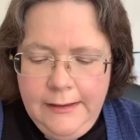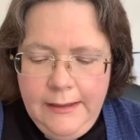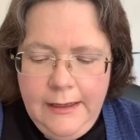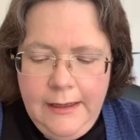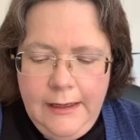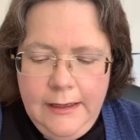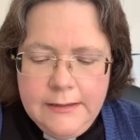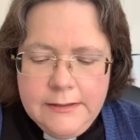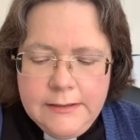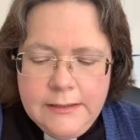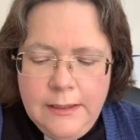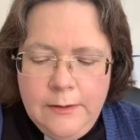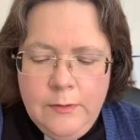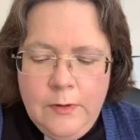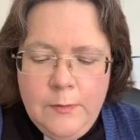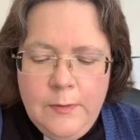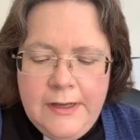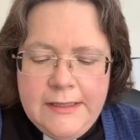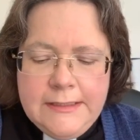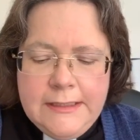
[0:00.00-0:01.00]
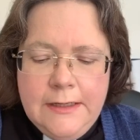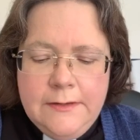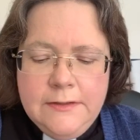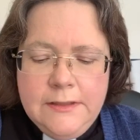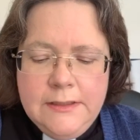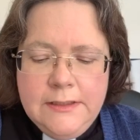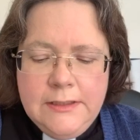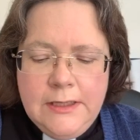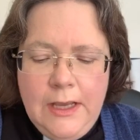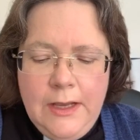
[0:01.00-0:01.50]
a sower went out to
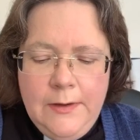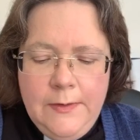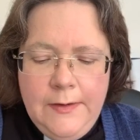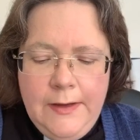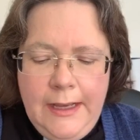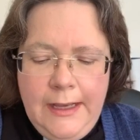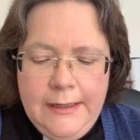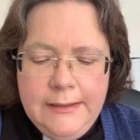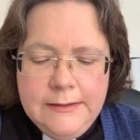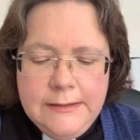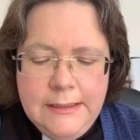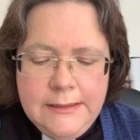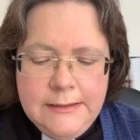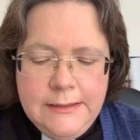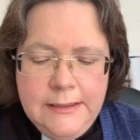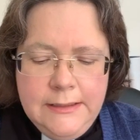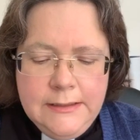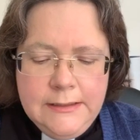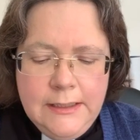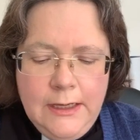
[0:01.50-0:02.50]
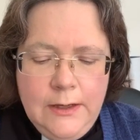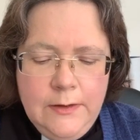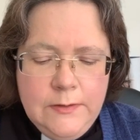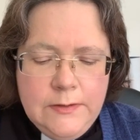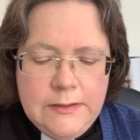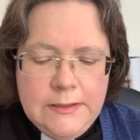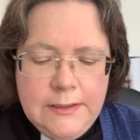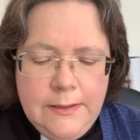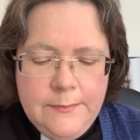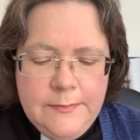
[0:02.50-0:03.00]
sow, and as he sowed,
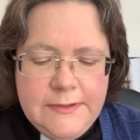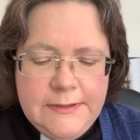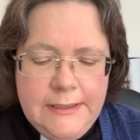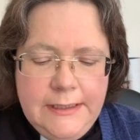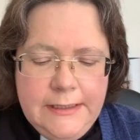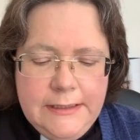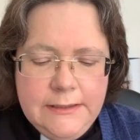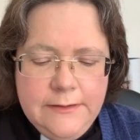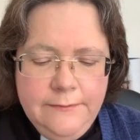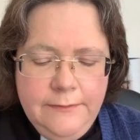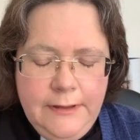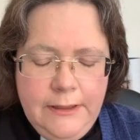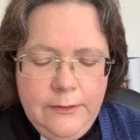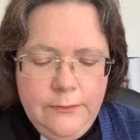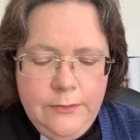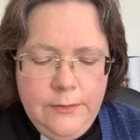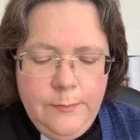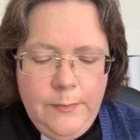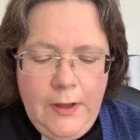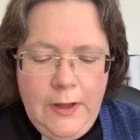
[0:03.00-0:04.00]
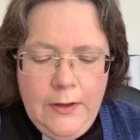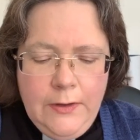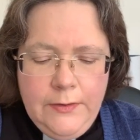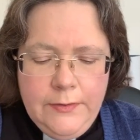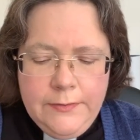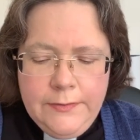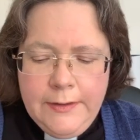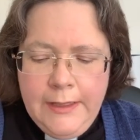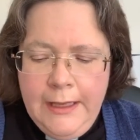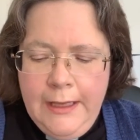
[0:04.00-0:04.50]
some seeds fell on the
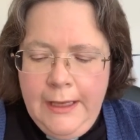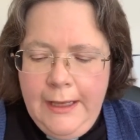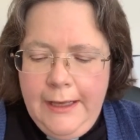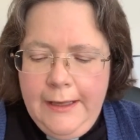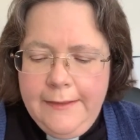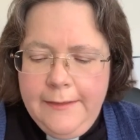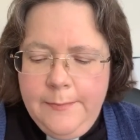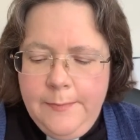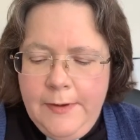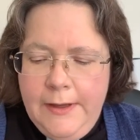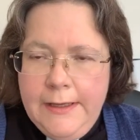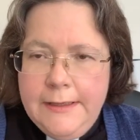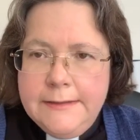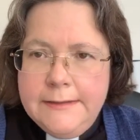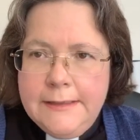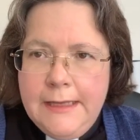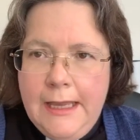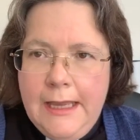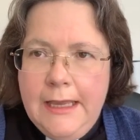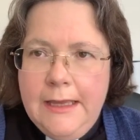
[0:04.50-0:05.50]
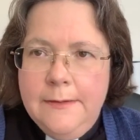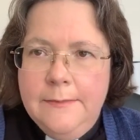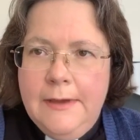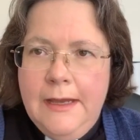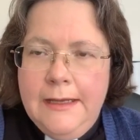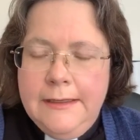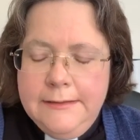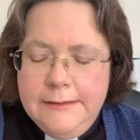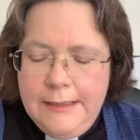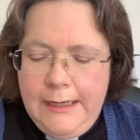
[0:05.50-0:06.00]
path, and the birds came
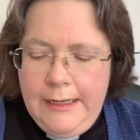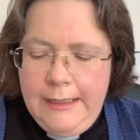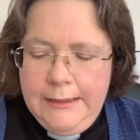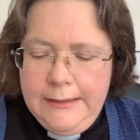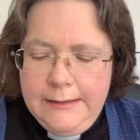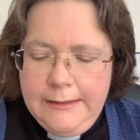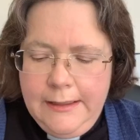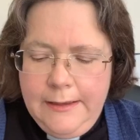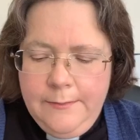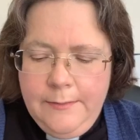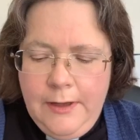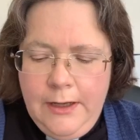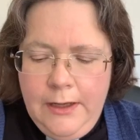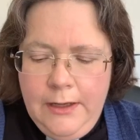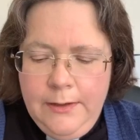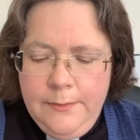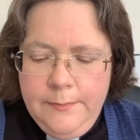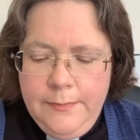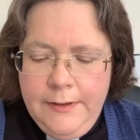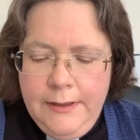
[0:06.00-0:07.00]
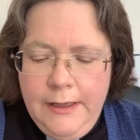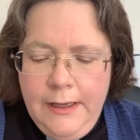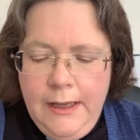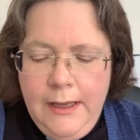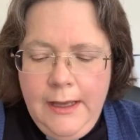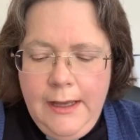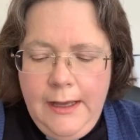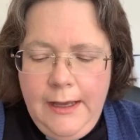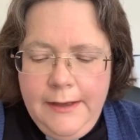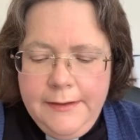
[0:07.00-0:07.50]
and ate them up.
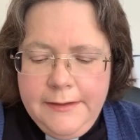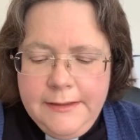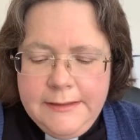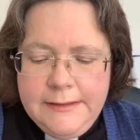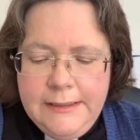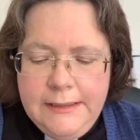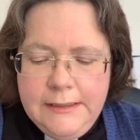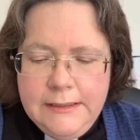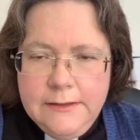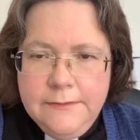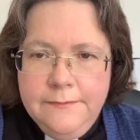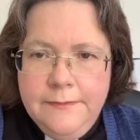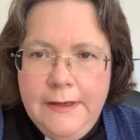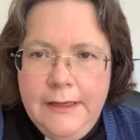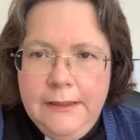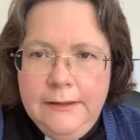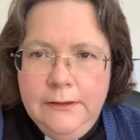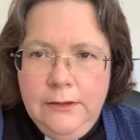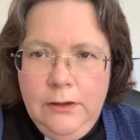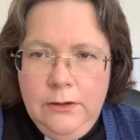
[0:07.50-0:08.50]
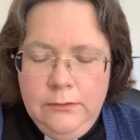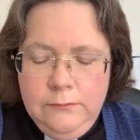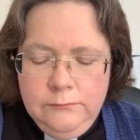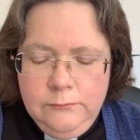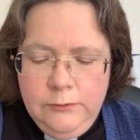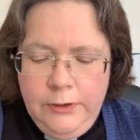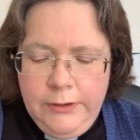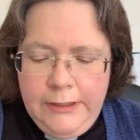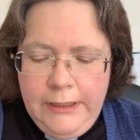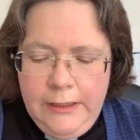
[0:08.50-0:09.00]
Other seeds fell on
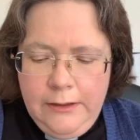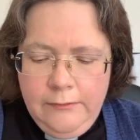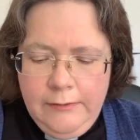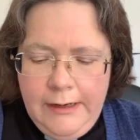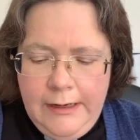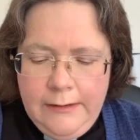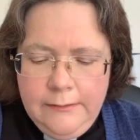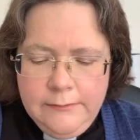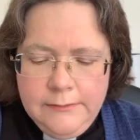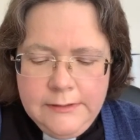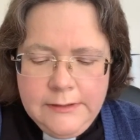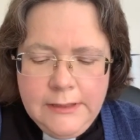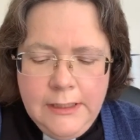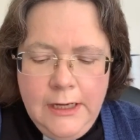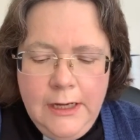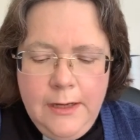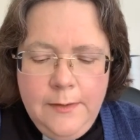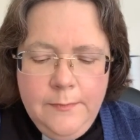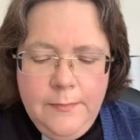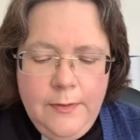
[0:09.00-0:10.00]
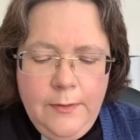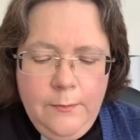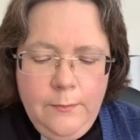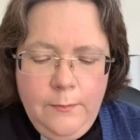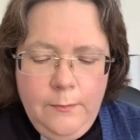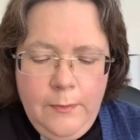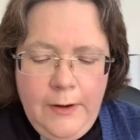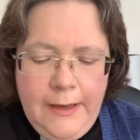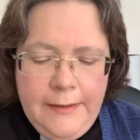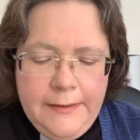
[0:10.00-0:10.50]
rocky ground, but
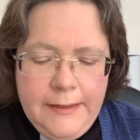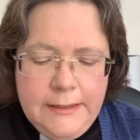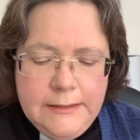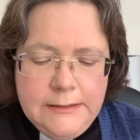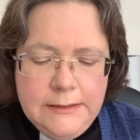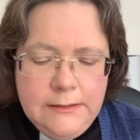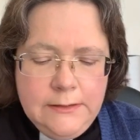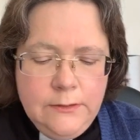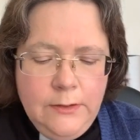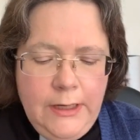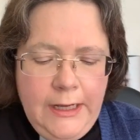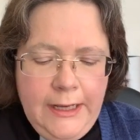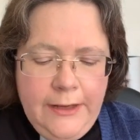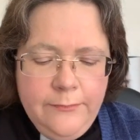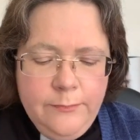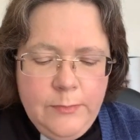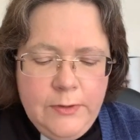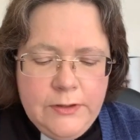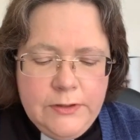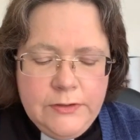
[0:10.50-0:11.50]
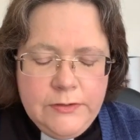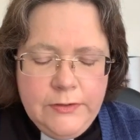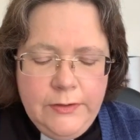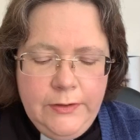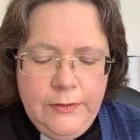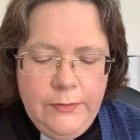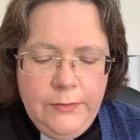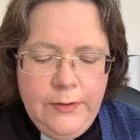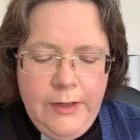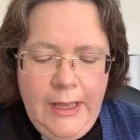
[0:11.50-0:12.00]
where they did not have much
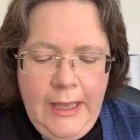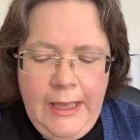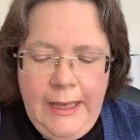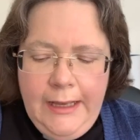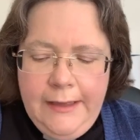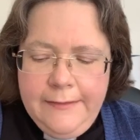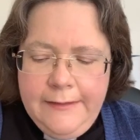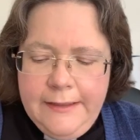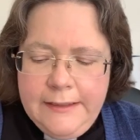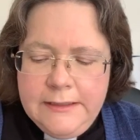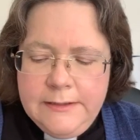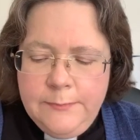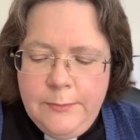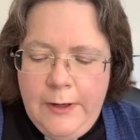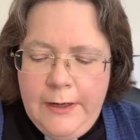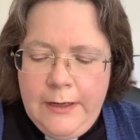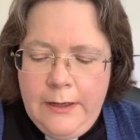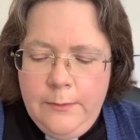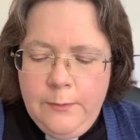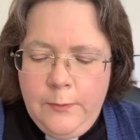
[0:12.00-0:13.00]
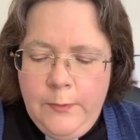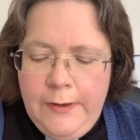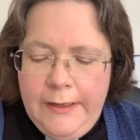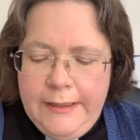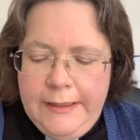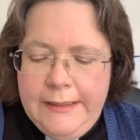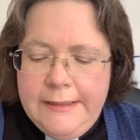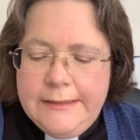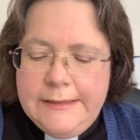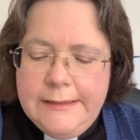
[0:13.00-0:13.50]
soil, and they sprang up
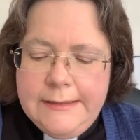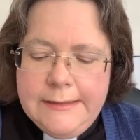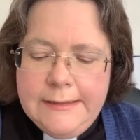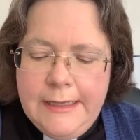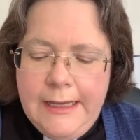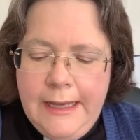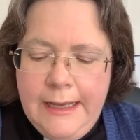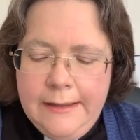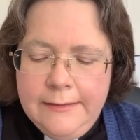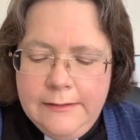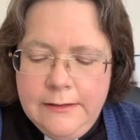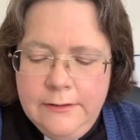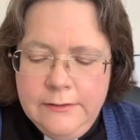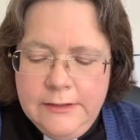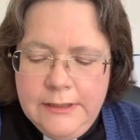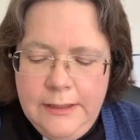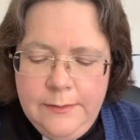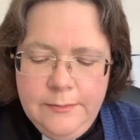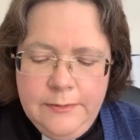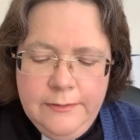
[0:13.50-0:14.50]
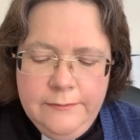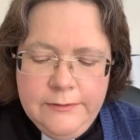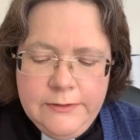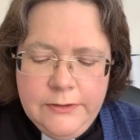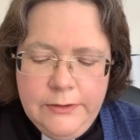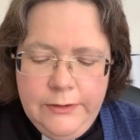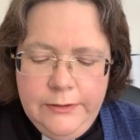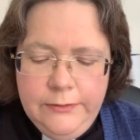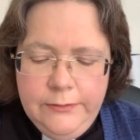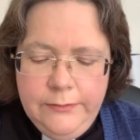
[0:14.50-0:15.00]
quickly since they had no depth of
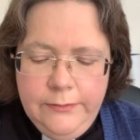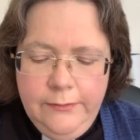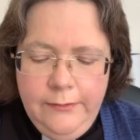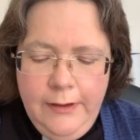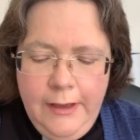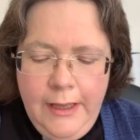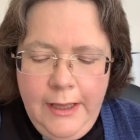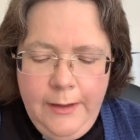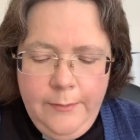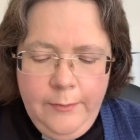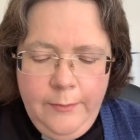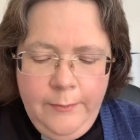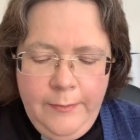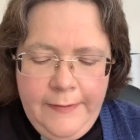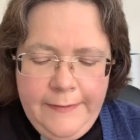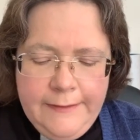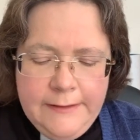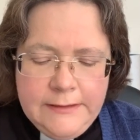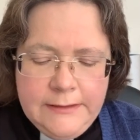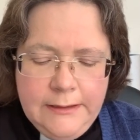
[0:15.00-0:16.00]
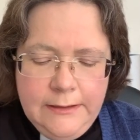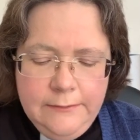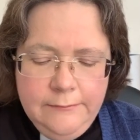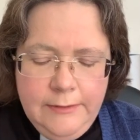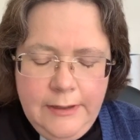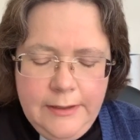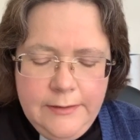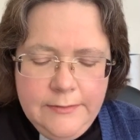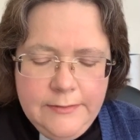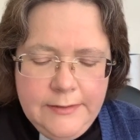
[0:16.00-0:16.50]
soil. But when the sun
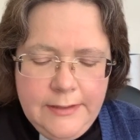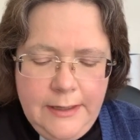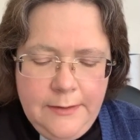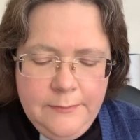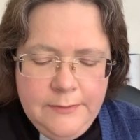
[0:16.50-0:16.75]
rose, they were